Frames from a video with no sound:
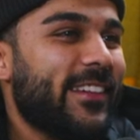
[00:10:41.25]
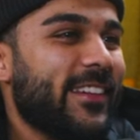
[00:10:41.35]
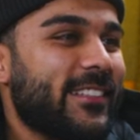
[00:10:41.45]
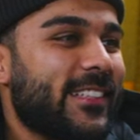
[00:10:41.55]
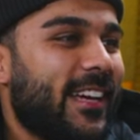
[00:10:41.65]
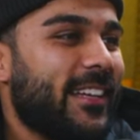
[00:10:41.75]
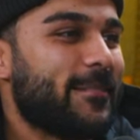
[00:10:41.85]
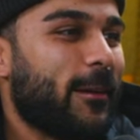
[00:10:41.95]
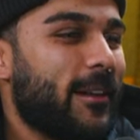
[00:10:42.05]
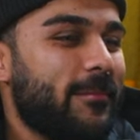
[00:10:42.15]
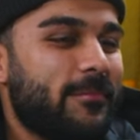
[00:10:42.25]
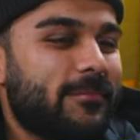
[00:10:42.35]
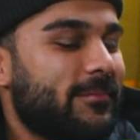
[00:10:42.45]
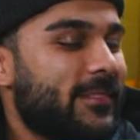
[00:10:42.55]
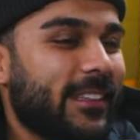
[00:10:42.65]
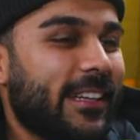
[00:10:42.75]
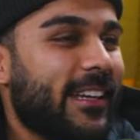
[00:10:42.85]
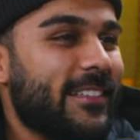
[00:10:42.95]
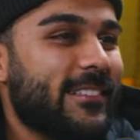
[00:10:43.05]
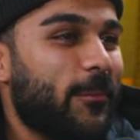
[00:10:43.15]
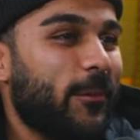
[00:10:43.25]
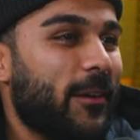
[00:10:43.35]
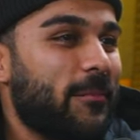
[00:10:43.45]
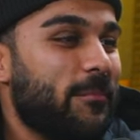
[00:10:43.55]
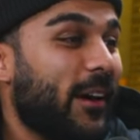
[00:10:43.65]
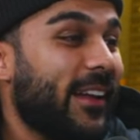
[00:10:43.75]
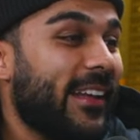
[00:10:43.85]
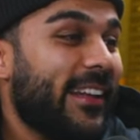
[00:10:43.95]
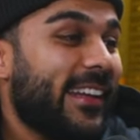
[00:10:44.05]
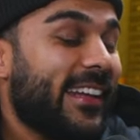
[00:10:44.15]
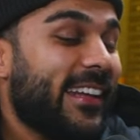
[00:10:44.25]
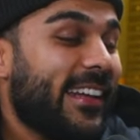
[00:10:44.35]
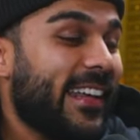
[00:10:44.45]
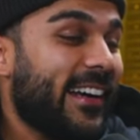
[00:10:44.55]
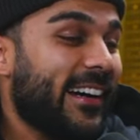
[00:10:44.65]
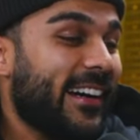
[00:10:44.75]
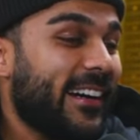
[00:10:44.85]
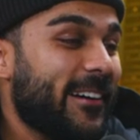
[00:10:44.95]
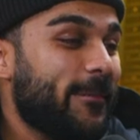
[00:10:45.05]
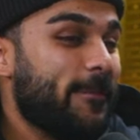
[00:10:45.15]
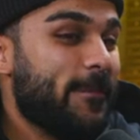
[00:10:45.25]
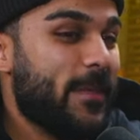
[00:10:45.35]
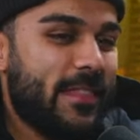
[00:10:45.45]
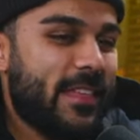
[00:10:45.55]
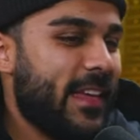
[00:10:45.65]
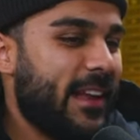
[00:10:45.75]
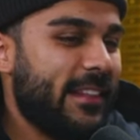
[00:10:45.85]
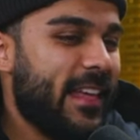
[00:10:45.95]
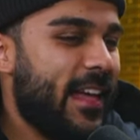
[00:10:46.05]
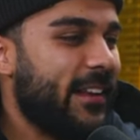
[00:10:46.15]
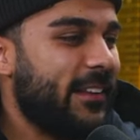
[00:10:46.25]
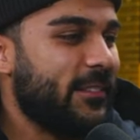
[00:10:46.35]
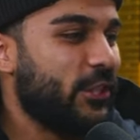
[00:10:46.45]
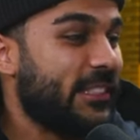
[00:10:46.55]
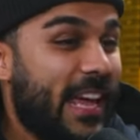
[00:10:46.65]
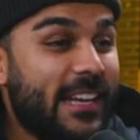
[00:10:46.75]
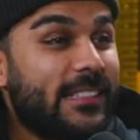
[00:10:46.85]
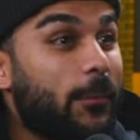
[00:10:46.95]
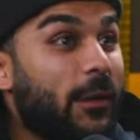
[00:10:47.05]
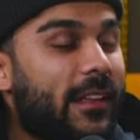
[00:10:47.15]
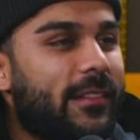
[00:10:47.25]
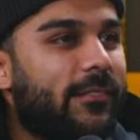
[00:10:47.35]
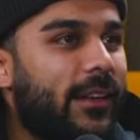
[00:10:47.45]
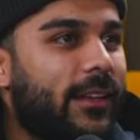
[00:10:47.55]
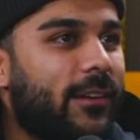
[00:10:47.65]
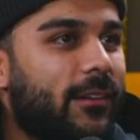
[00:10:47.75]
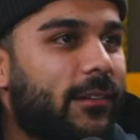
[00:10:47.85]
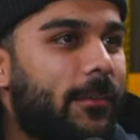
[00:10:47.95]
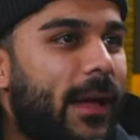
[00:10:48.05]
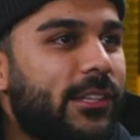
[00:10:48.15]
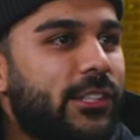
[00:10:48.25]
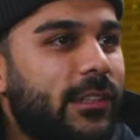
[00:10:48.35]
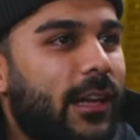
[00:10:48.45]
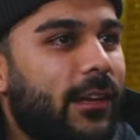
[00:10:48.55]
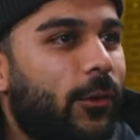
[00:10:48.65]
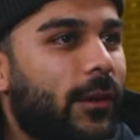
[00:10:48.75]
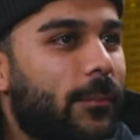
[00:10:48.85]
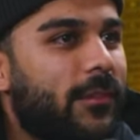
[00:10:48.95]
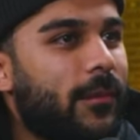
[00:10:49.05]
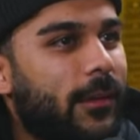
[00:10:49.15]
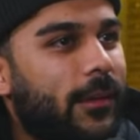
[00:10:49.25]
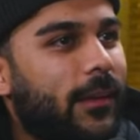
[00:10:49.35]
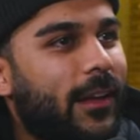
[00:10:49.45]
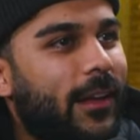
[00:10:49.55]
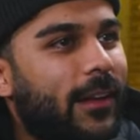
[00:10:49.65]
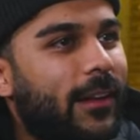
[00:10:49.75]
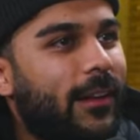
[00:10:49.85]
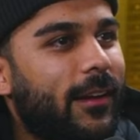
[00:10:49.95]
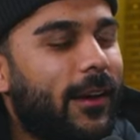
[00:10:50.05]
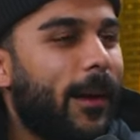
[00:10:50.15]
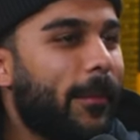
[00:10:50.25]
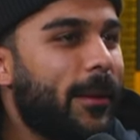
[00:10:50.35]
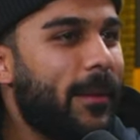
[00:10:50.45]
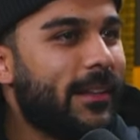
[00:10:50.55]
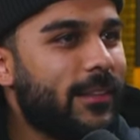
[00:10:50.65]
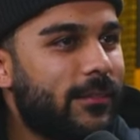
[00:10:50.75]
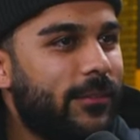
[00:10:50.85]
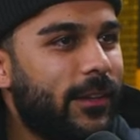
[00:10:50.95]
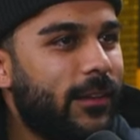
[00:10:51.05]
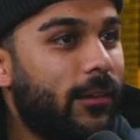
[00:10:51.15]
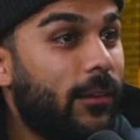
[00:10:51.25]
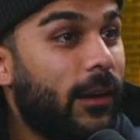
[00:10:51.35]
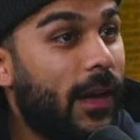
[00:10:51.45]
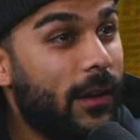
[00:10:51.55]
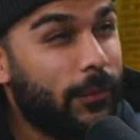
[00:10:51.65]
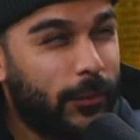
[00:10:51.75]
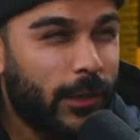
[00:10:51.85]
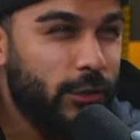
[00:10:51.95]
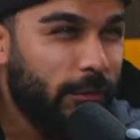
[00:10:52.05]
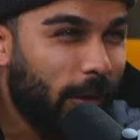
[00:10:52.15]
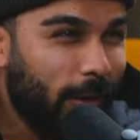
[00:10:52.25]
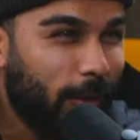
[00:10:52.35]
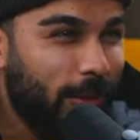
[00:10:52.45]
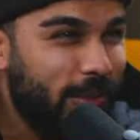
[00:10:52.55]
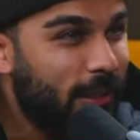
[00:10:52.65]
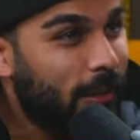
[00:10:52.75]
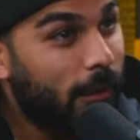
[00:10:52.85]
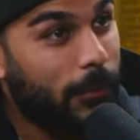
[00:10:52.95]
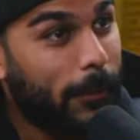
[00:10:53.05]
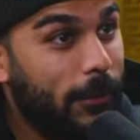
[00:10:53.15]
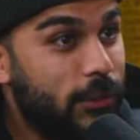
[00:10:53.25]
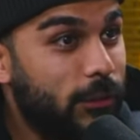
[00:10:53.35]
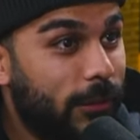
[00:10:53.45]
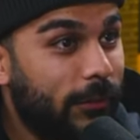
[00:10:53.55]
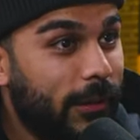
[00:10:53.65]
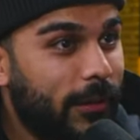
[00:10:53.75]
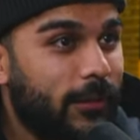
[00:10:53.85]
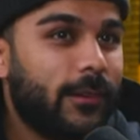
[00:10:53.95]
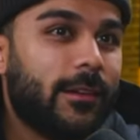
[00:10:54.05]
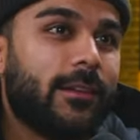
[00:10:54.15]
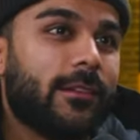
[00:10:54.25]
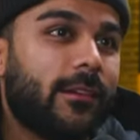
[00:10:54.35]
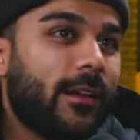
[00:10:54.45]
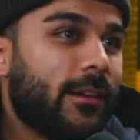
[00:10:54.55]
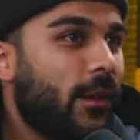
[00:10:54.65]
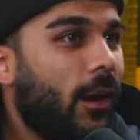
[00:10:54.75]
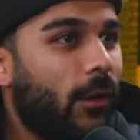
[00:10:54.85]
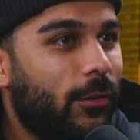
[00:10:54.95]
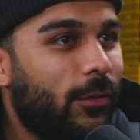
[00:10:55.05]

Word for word: video is at. It's probably deleted somewhere. But he, uh, th then then just getting someone in the video. Imagine like going up to somebody like, hey. I'm gonna make this video. I have 300 followers. I'm gonna put you in the video. They're like, no,